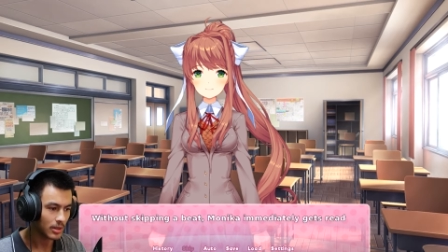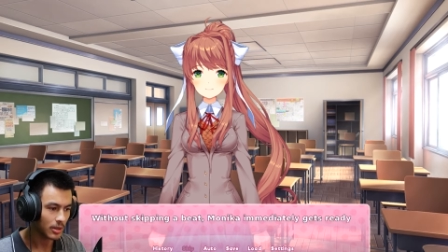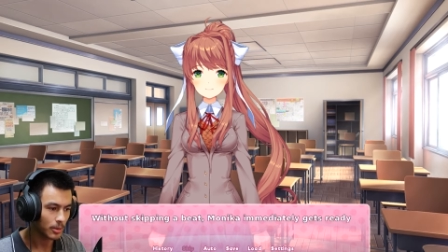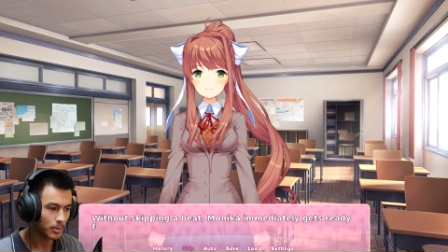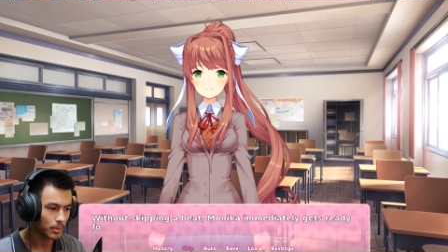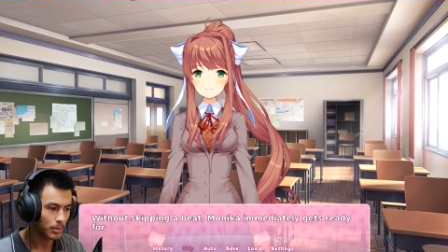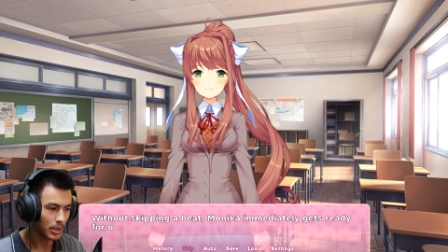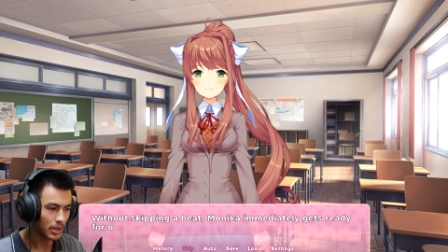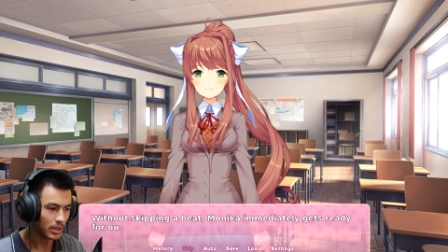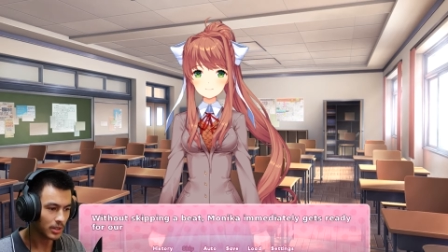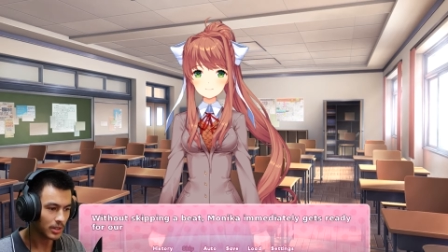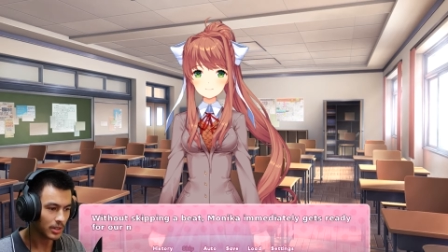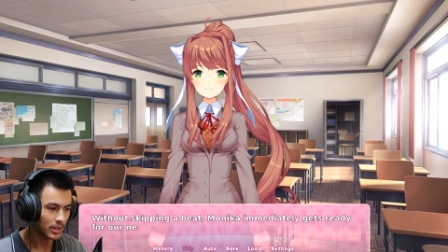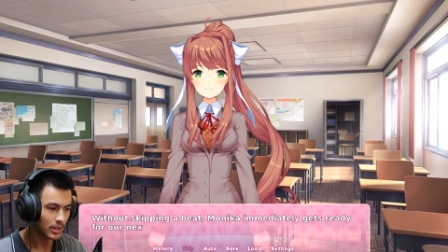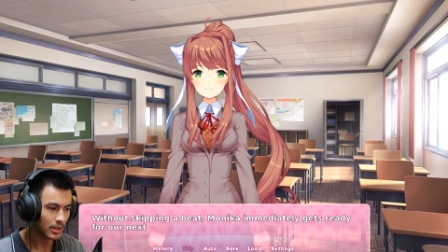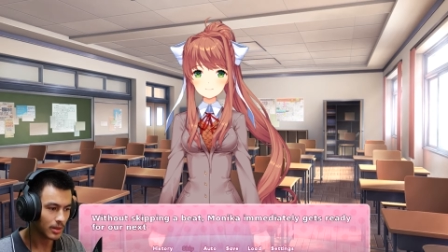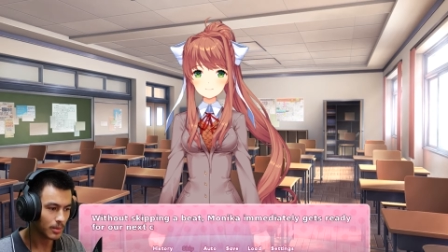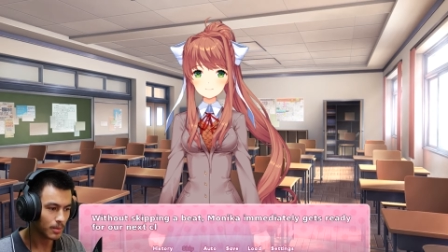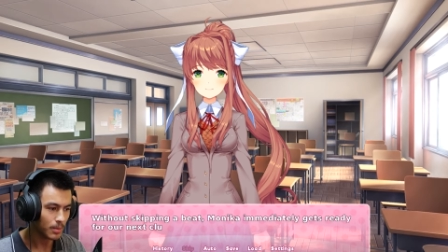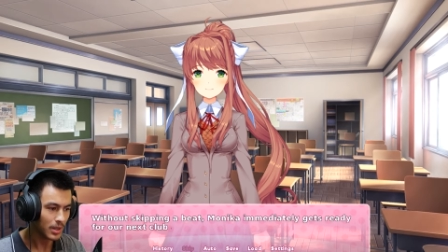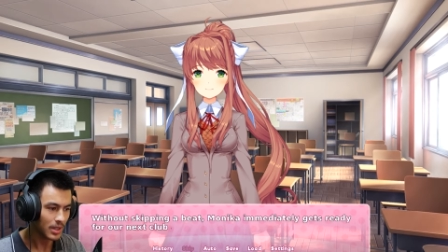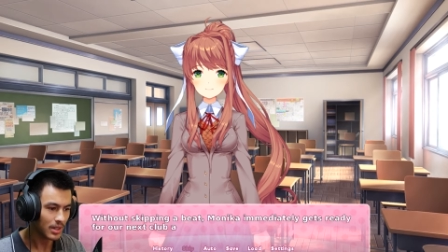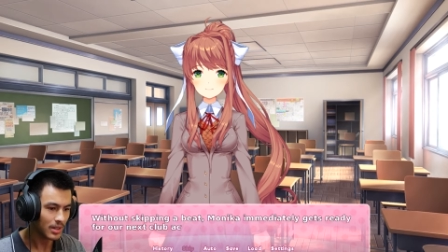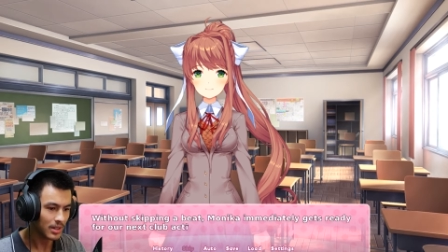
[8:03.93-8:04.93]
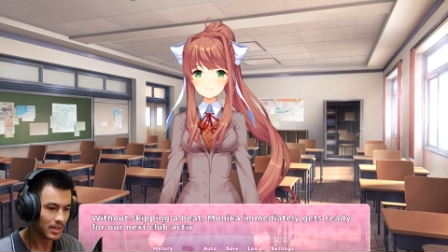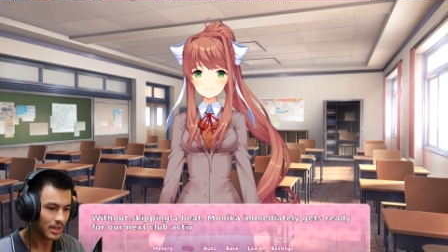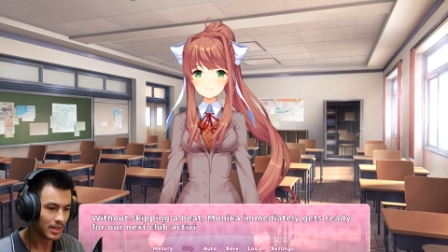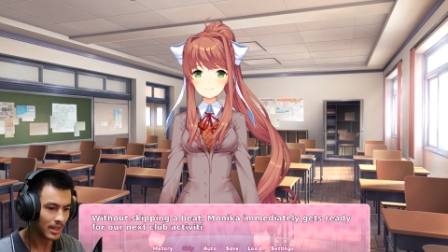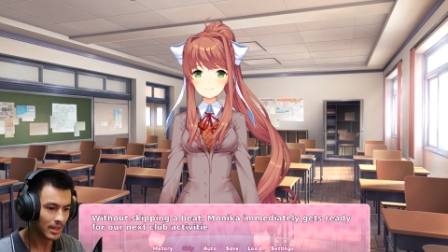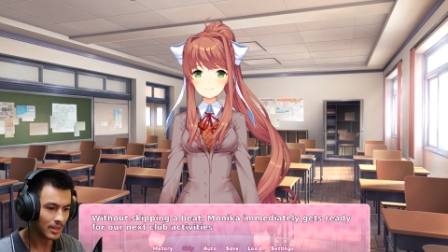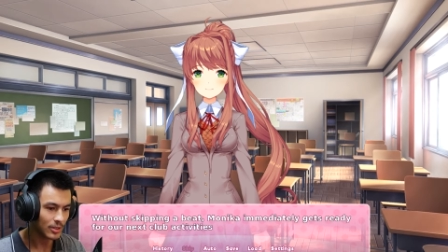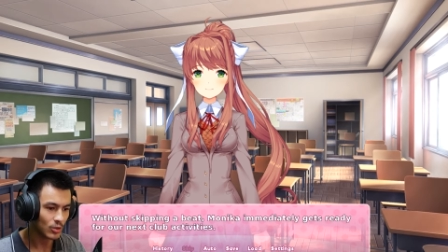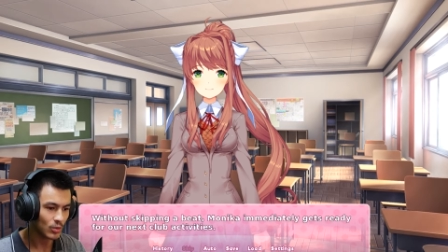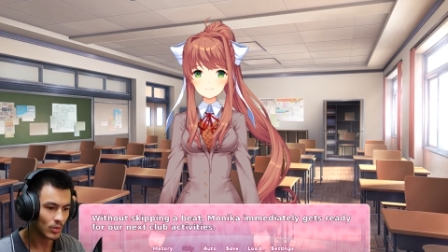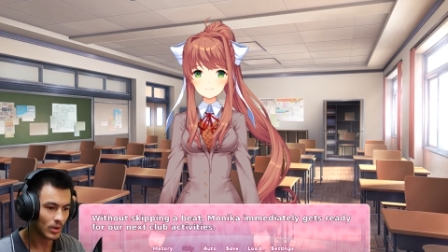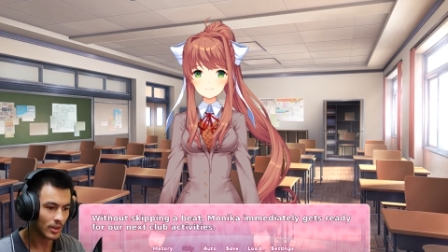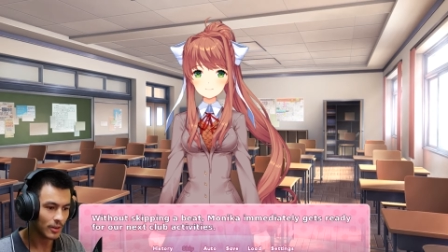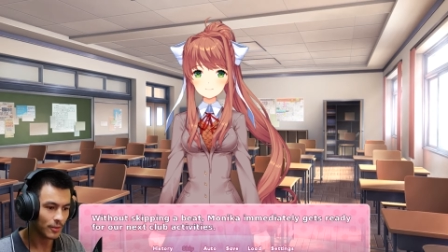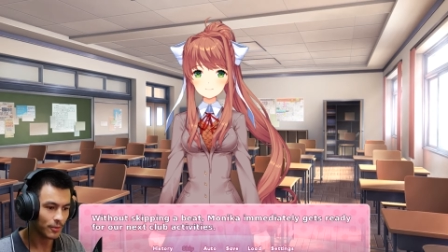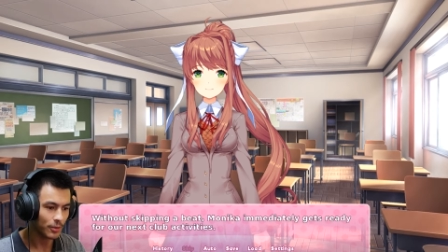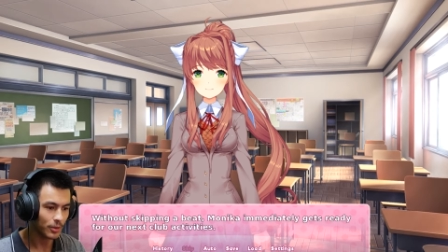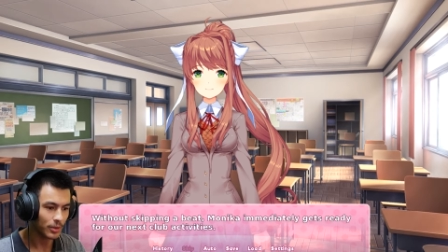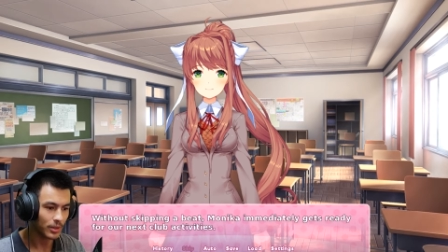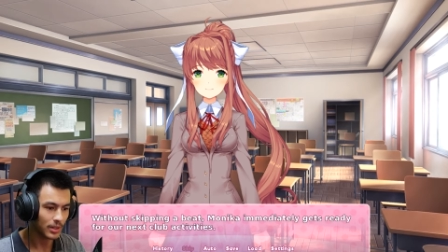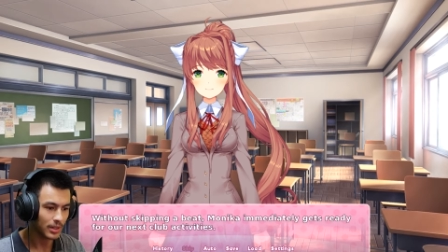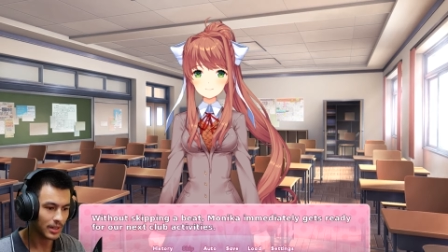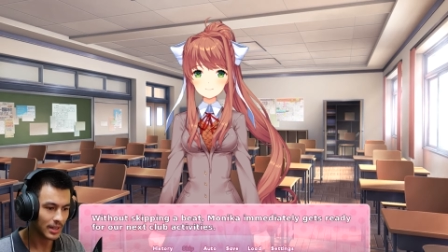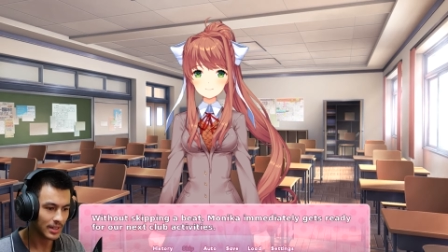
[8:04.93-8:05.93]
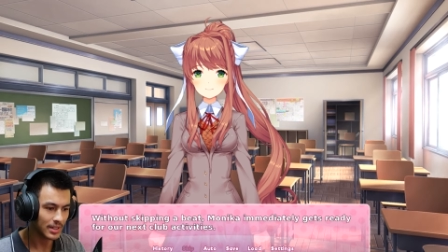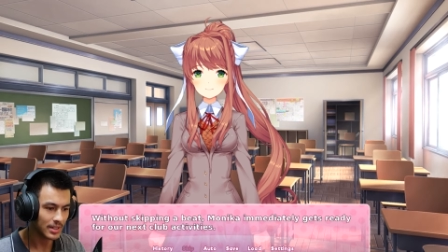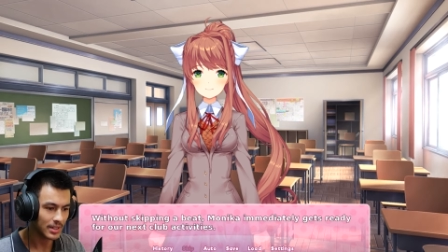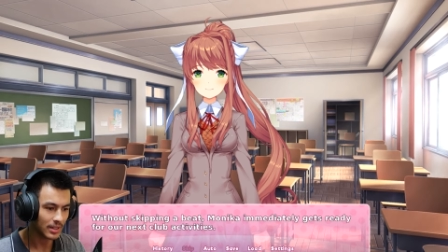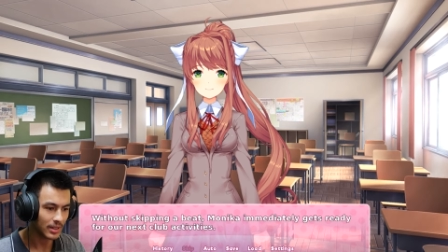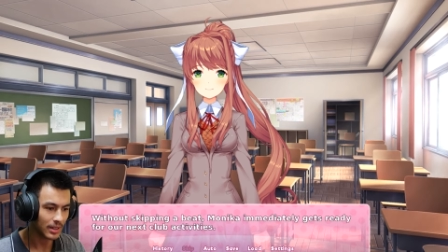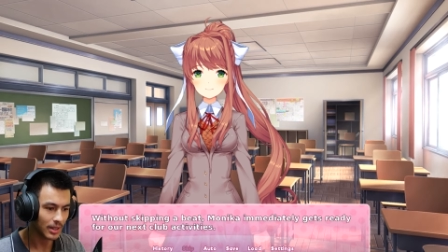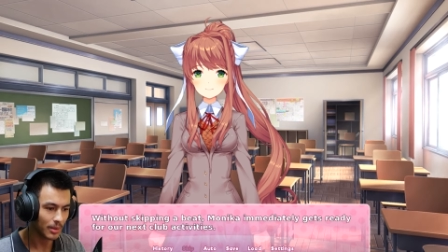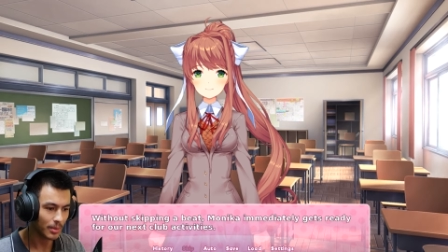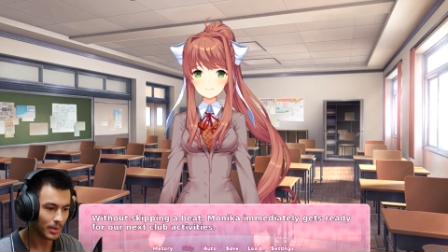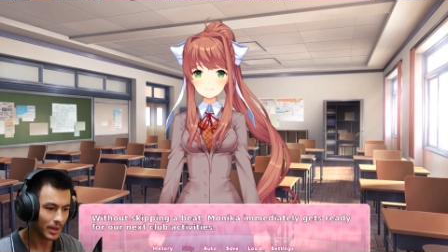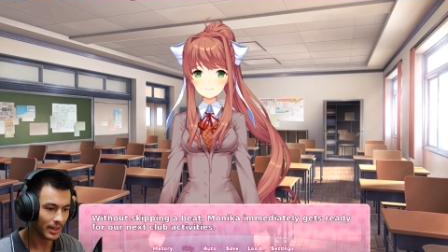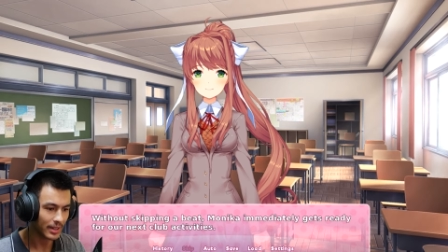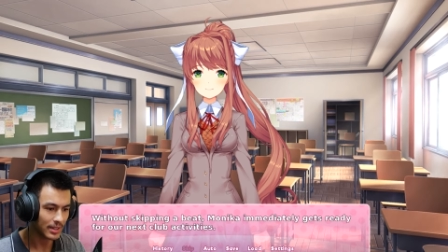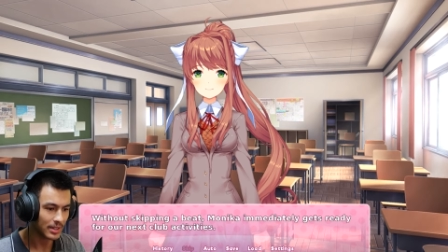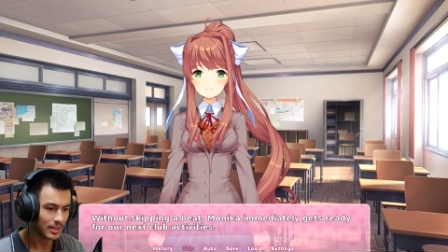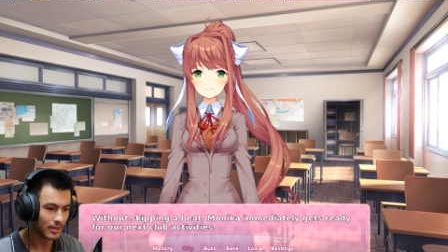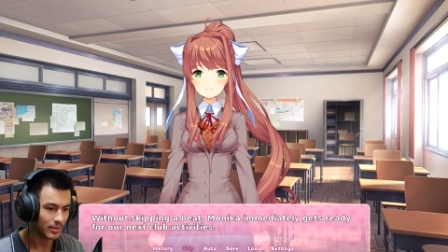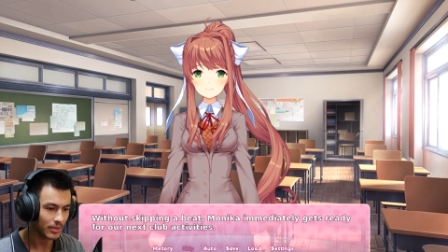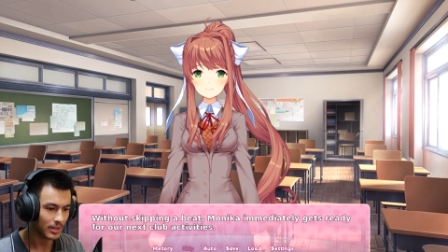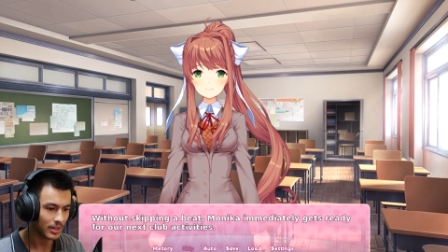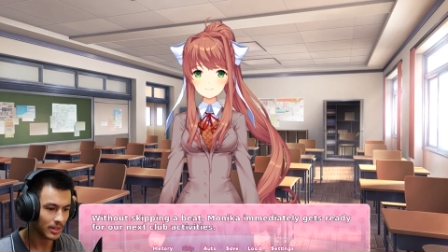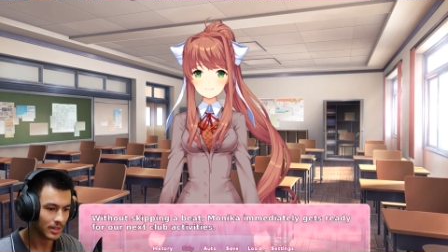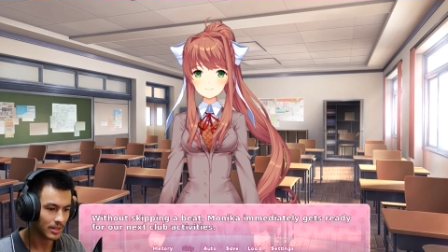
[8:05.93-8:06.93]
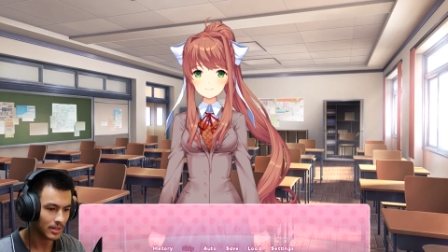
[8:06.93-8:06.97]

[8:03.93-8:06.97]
Monica immediately gets ready for the next club activities.